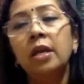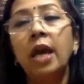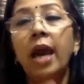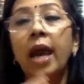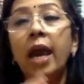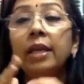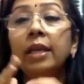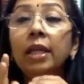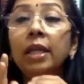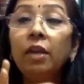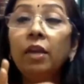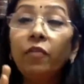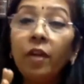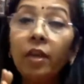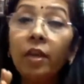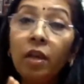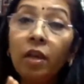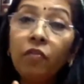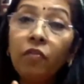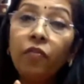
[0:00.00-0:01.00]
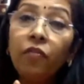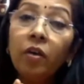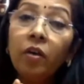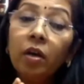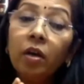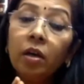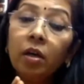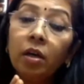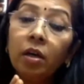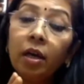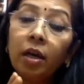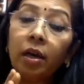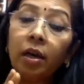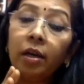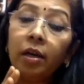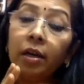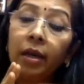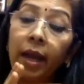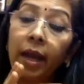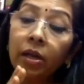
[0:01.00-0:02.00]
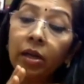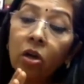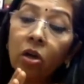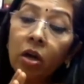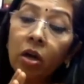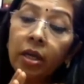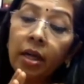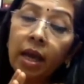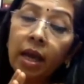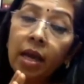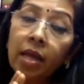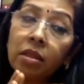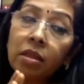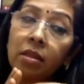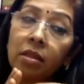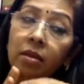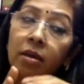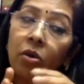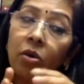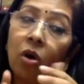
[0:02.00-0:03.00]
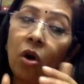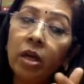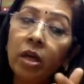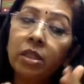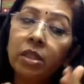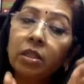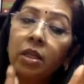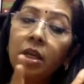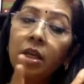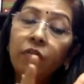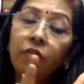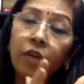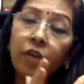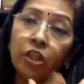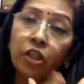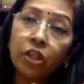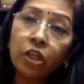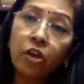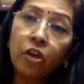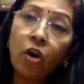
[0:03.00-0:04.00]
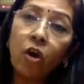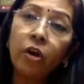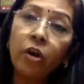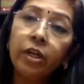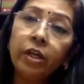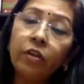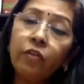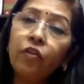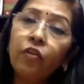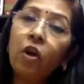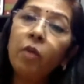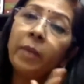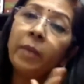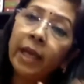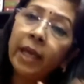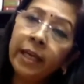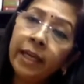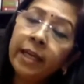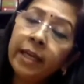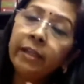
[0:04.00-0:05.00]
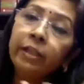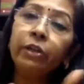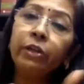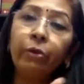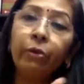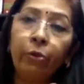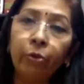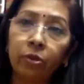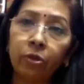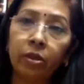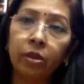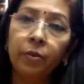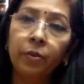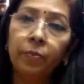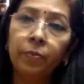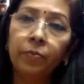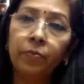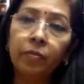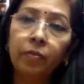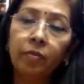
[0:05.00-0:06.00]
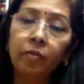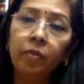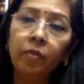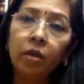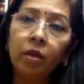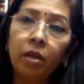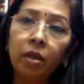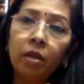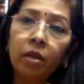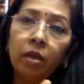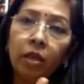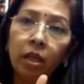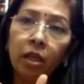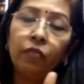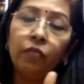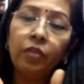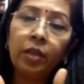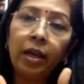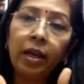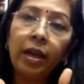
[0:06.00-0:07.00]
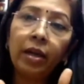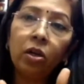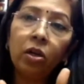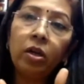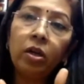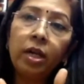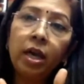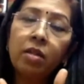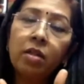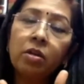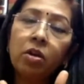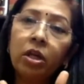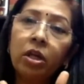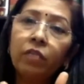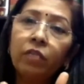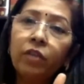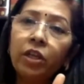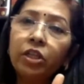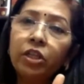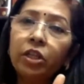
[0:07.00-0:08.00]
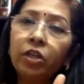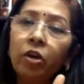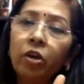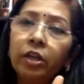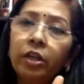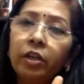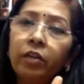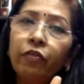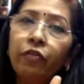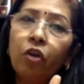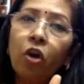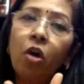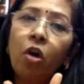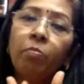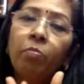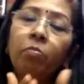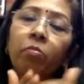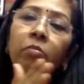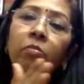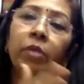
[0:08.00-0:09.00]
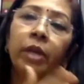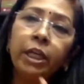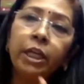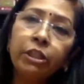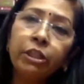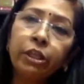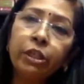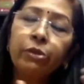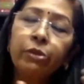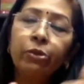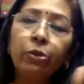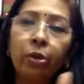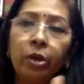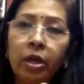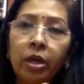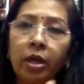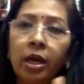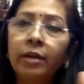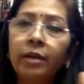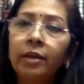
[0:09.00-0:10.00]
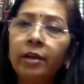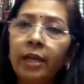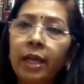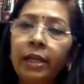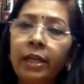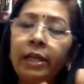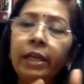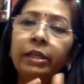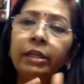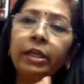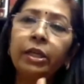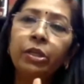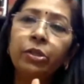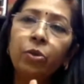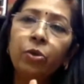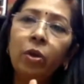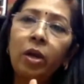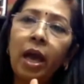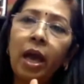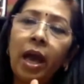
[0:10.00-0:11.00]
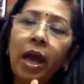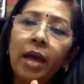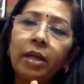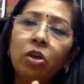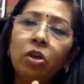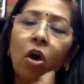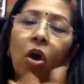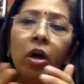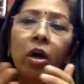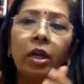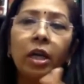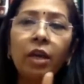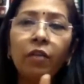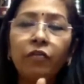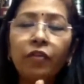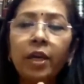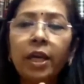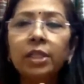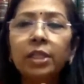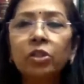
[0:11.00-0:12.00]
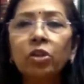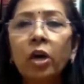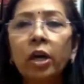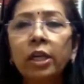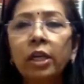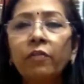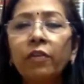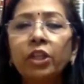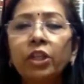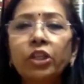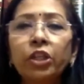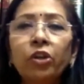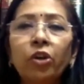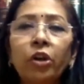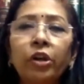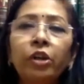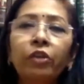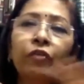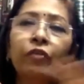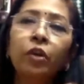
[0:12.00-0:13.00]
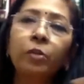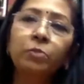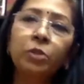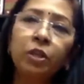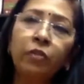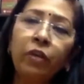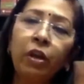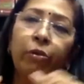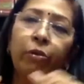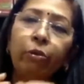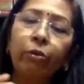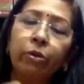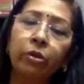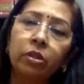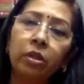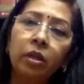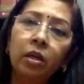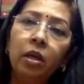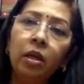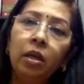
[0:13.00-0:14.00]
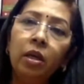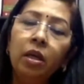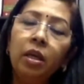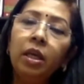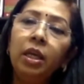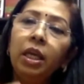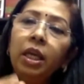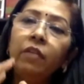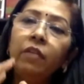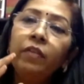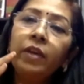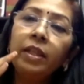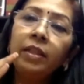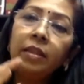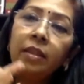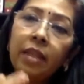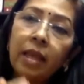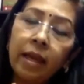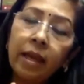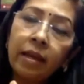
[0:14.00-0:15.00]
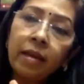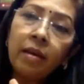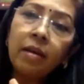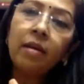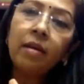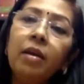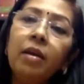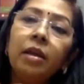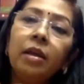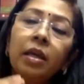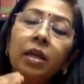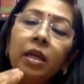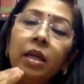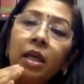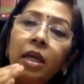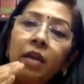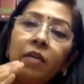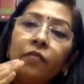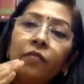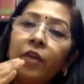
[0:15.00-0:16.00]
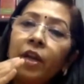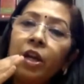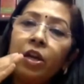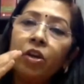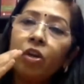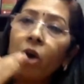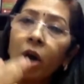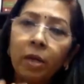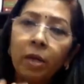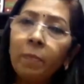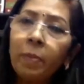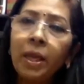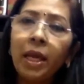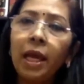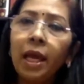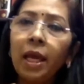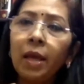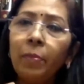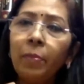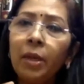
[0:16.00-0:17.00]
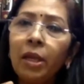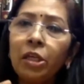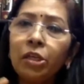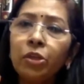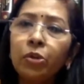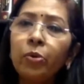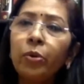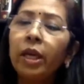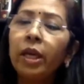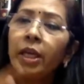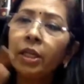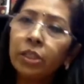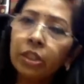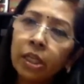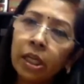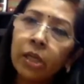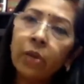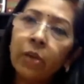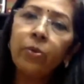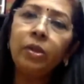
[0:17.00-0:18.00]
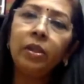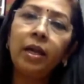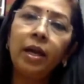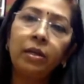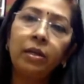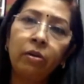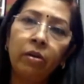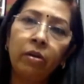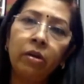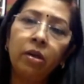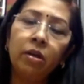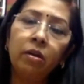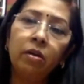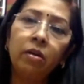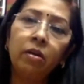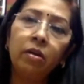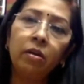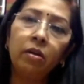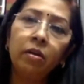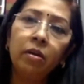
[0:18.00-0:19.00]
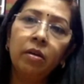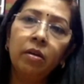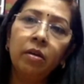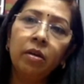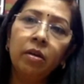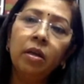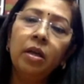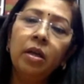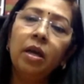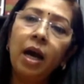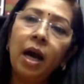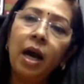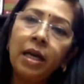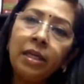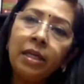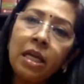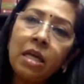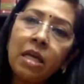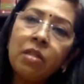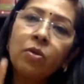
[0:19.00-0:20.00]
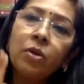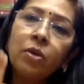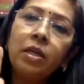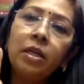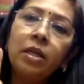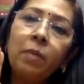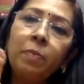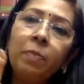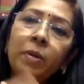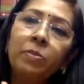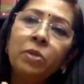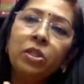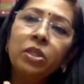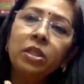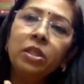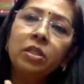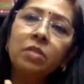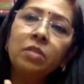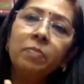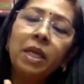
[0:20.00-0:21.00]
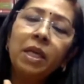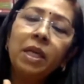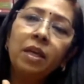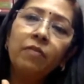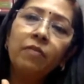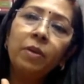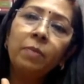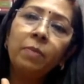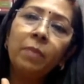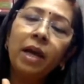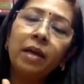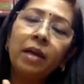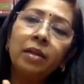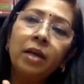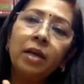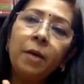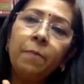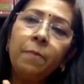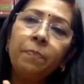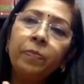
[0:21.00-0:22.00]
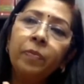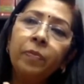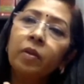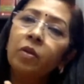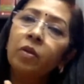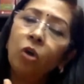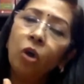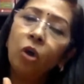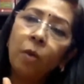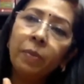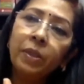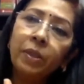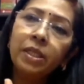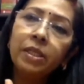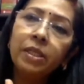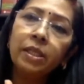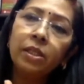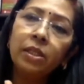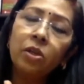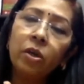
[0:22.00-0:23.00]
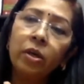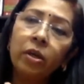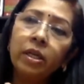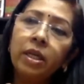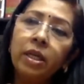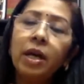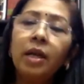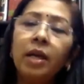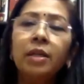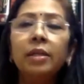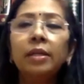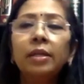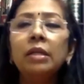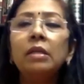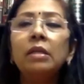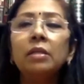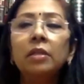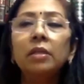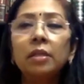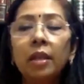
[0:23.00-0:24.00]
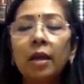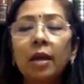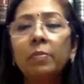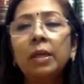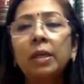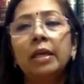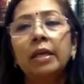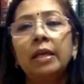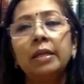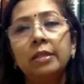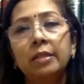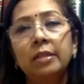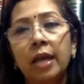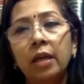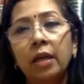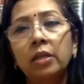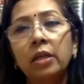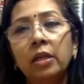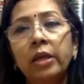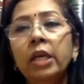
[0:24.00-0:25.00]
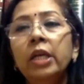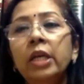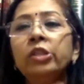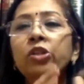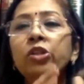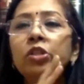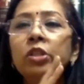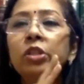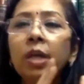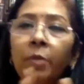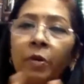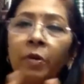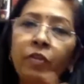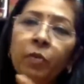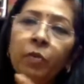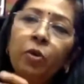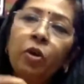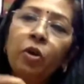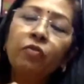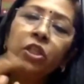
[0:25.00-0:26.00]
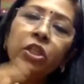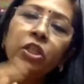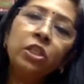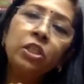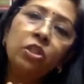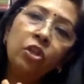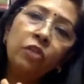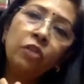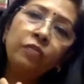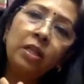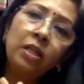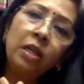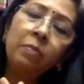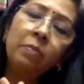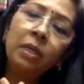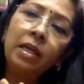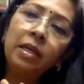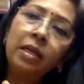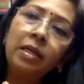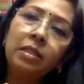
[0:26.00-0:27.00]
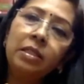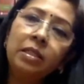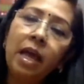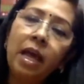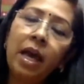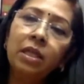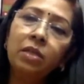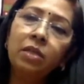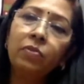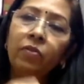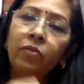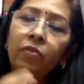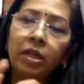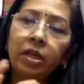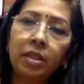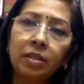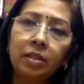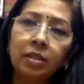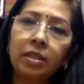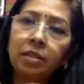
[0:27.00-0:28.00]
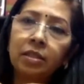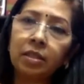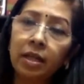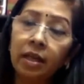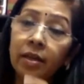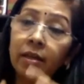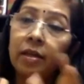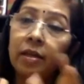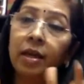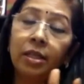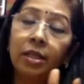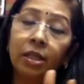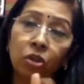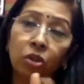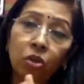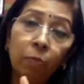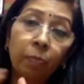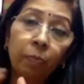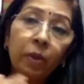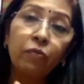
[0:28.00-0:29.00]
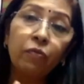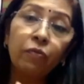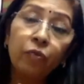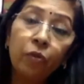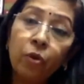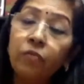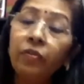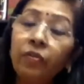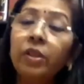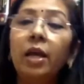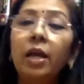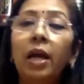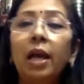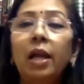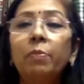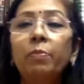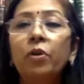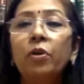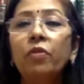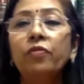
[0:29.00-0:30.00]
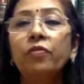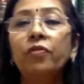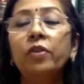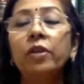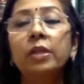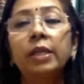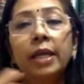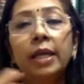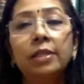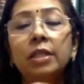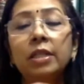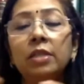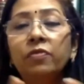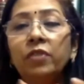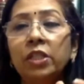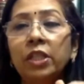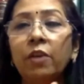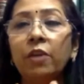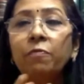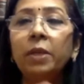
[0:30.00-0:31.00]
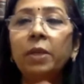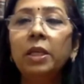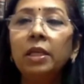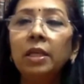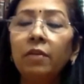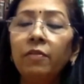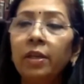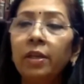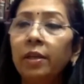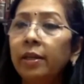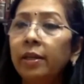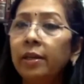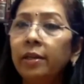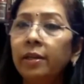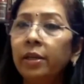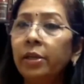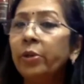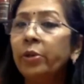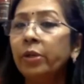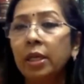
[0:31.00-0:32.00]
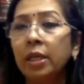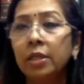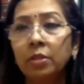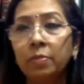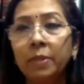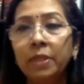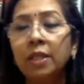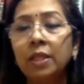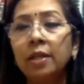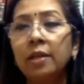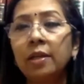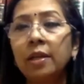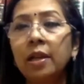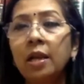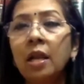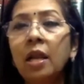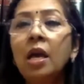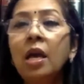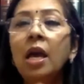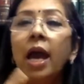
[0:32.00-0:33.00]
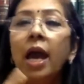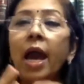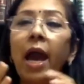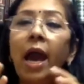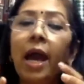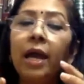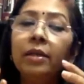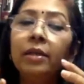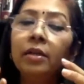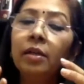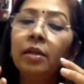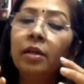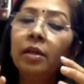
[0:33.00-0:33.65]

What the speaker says: And even if landlord has got eviction order from any other court, if the landlord has got eviction order from rent controller under Delhi Rent Control Act, or if he has got eviction order from civil court, even then he will not be able to execute that order unless or until permission is being given by the competent authority under Slum Clearance Act. So some of the provisions of Slum Clearance Act we will discuss here under topic 4 with the help of cases which have been given here in your case material. And